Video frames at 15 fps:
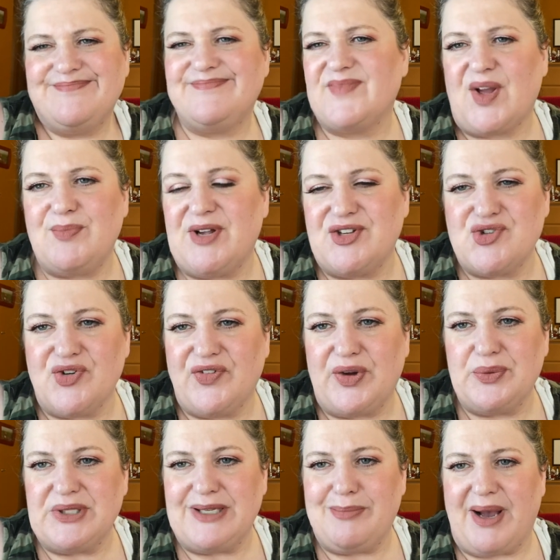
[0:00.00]
I'm not sure if I
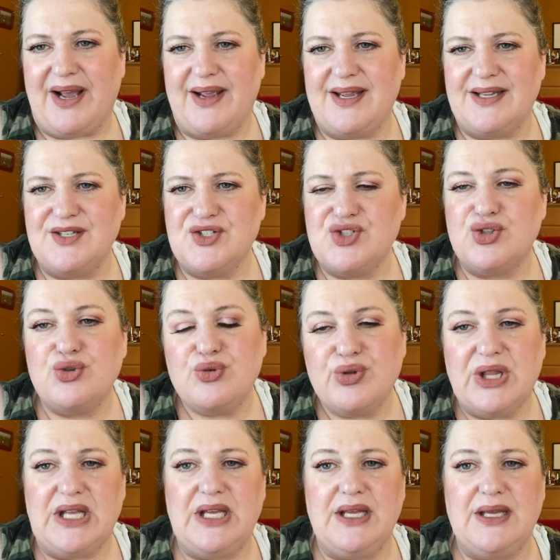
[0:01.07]
really buy into
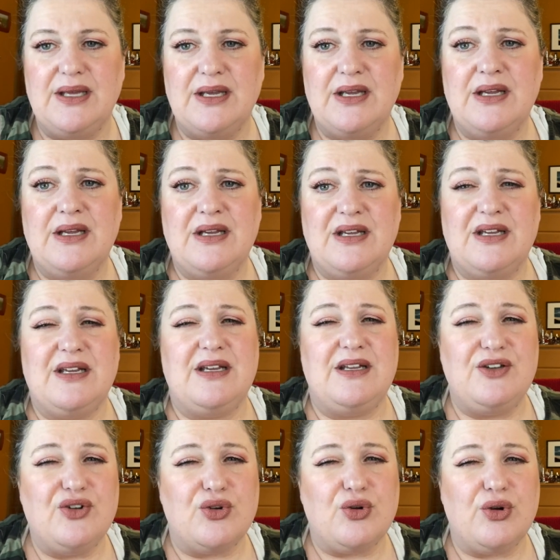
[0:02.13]
the
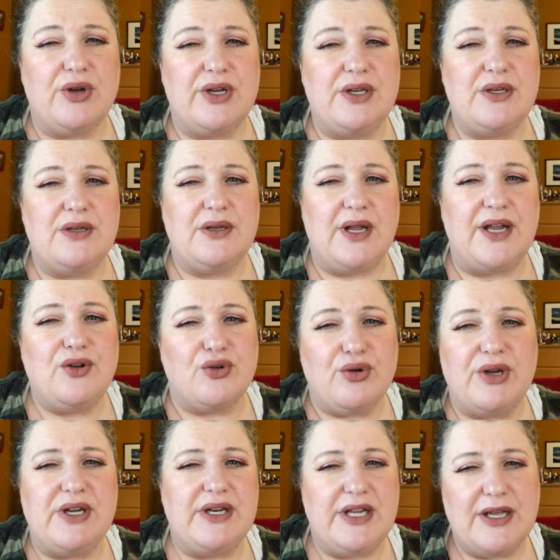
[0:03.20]
endocrine,
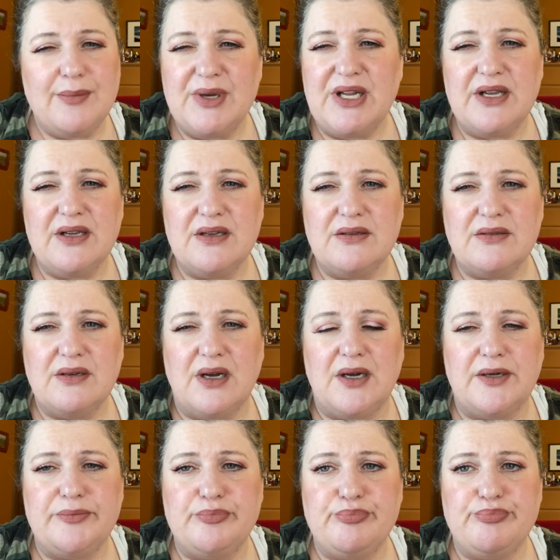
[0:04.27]
endocrine inhibiting
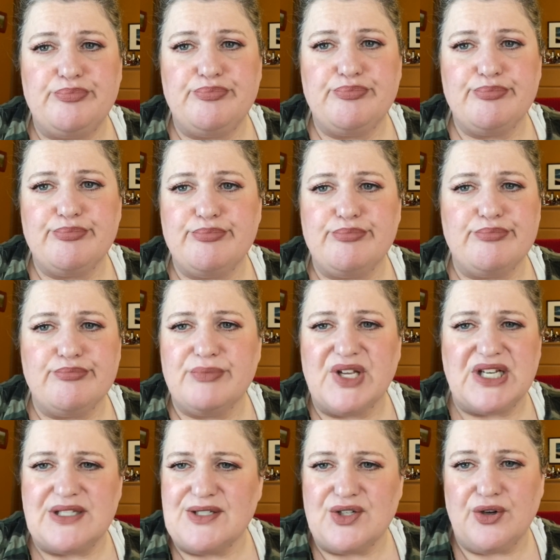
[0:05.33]
um,
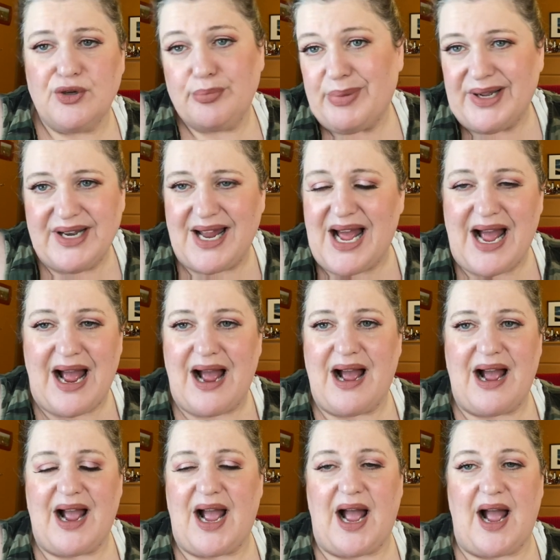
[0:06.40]
concern, but
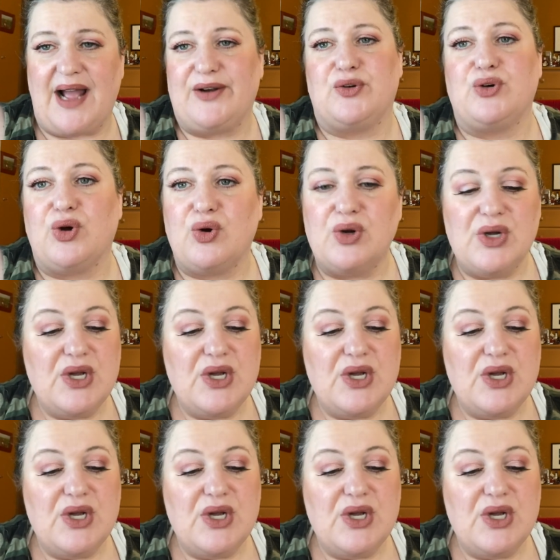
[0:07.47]
I don't know.